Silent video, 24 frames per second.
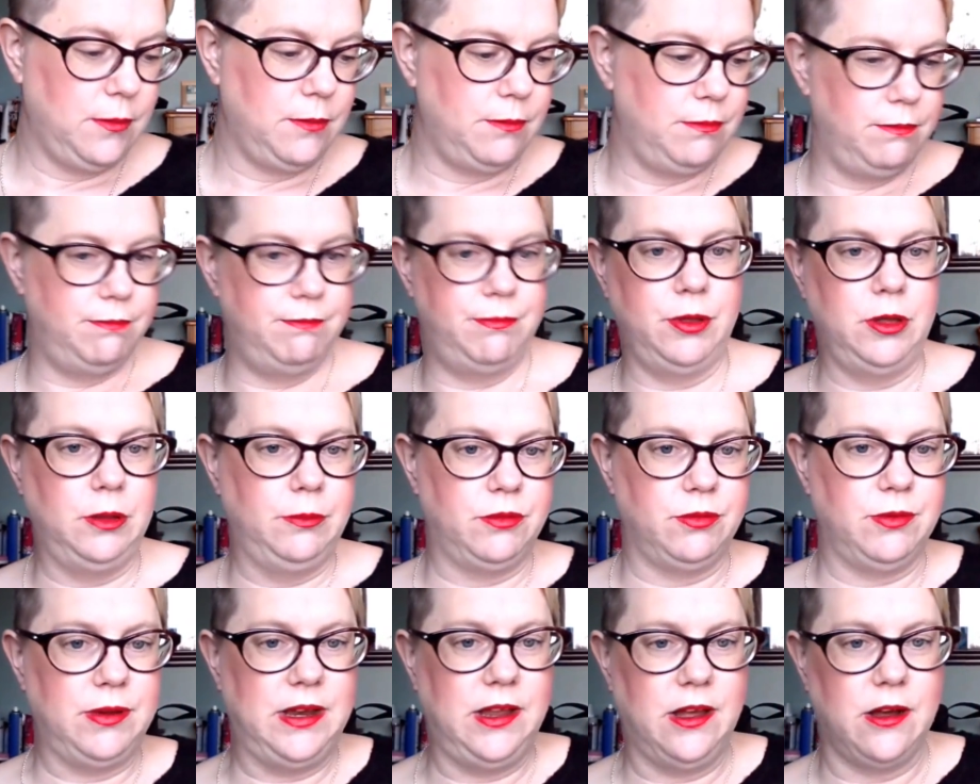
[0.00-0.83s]

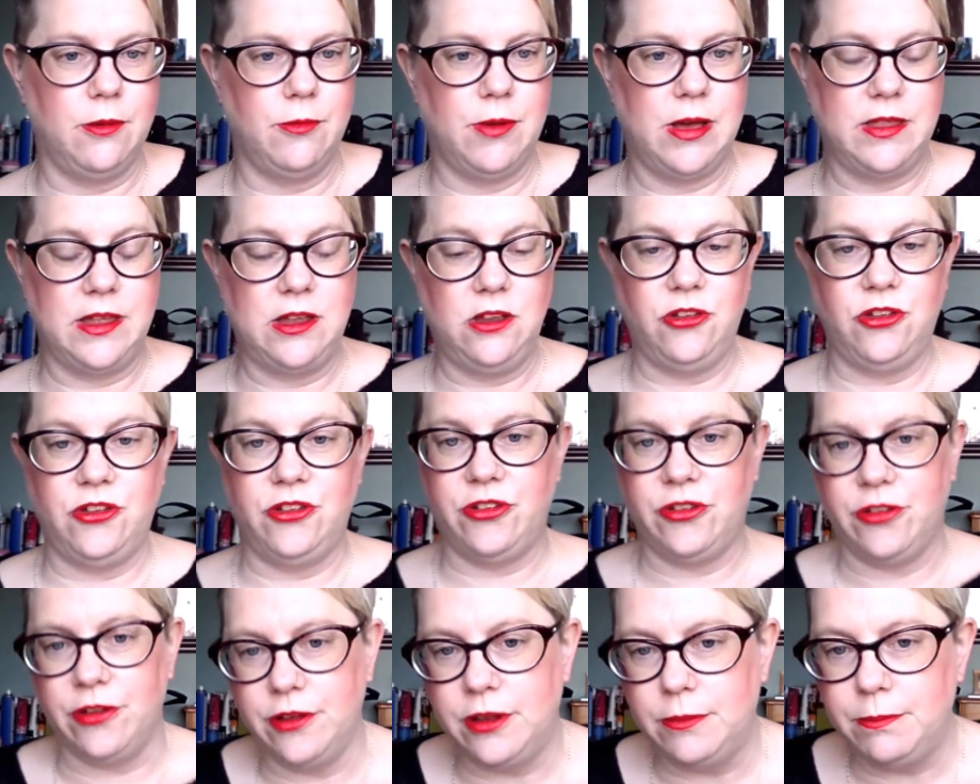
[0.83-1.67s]
boobs really aren't where they
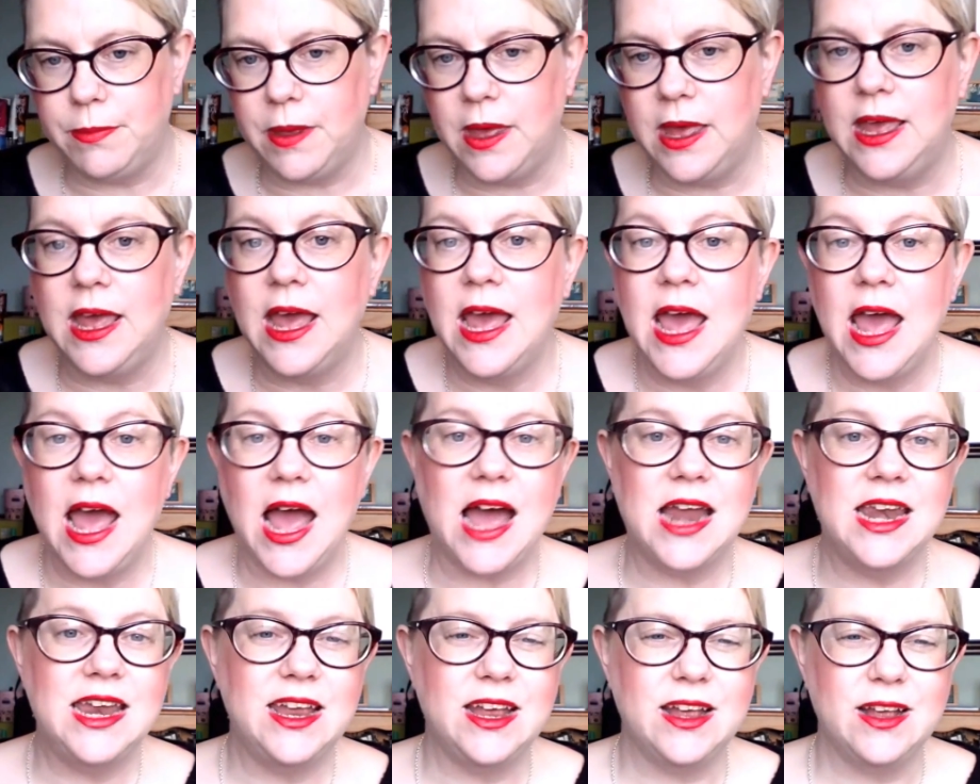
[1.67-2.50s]
should be,
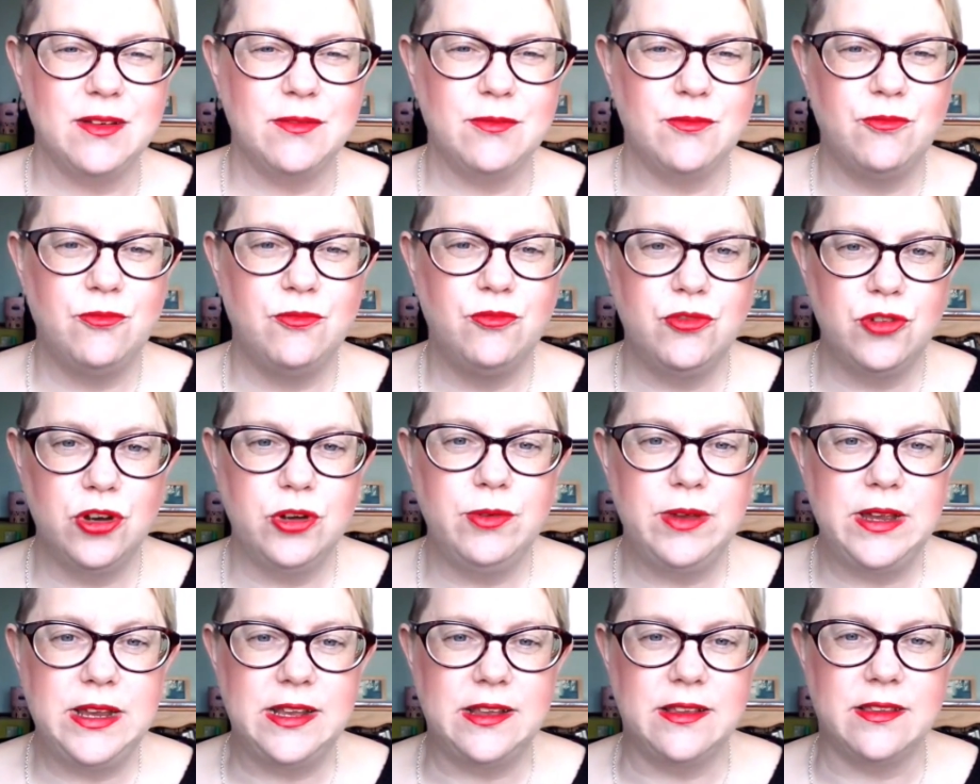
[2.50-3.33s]
and it
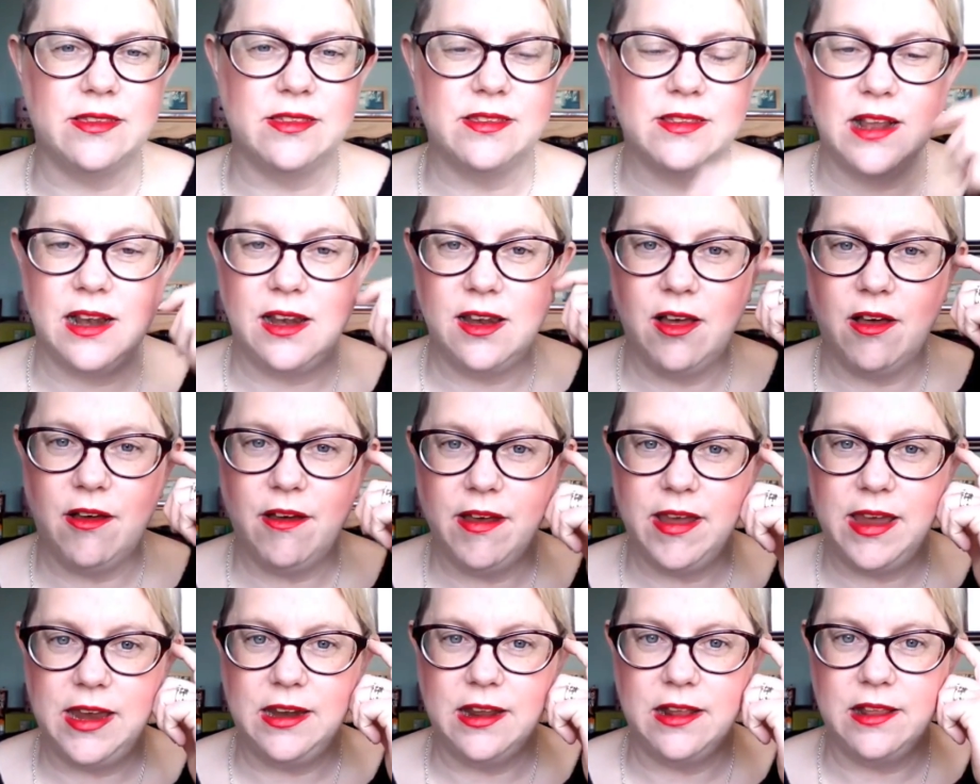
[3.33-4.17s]
ruins the
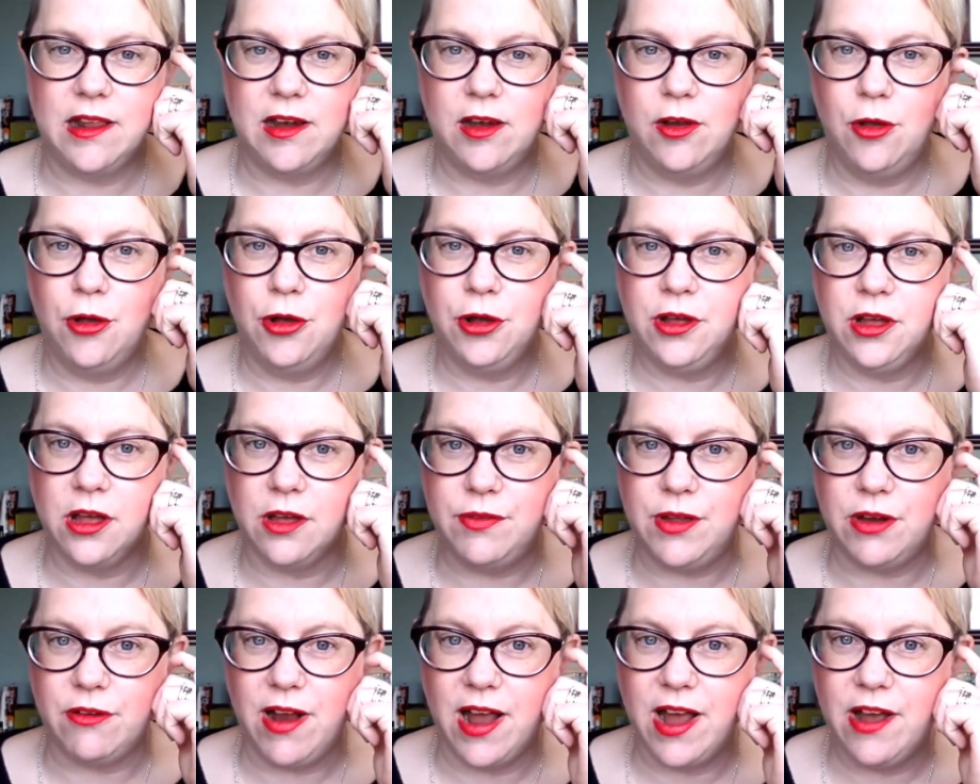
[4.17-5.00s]
line and the look of
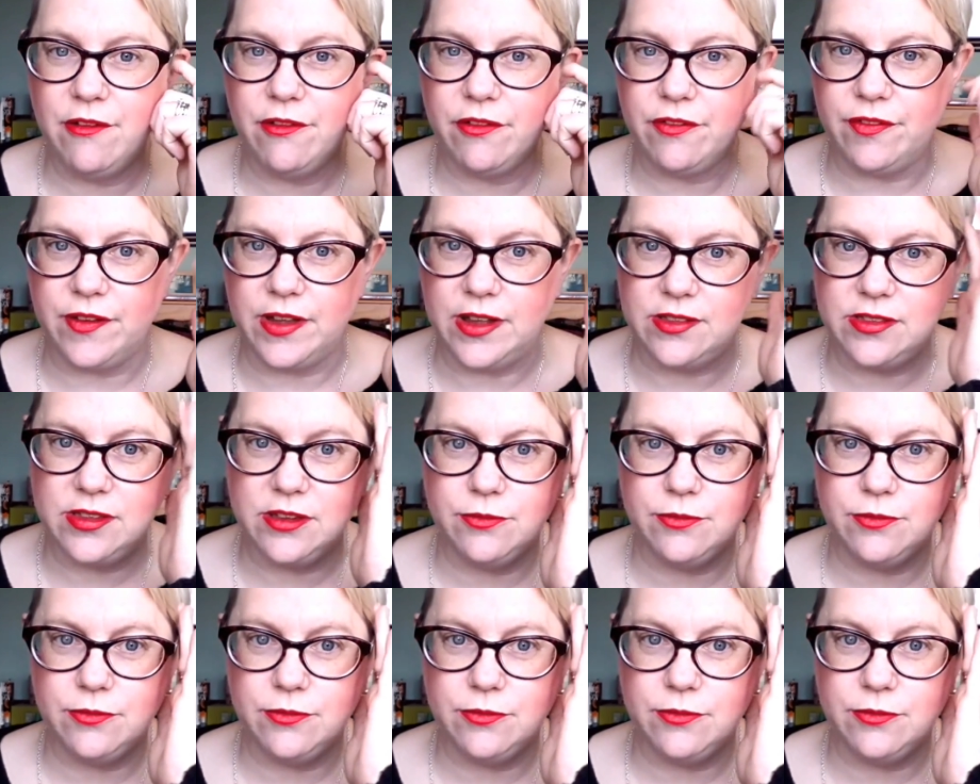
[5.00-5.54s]
your outfits.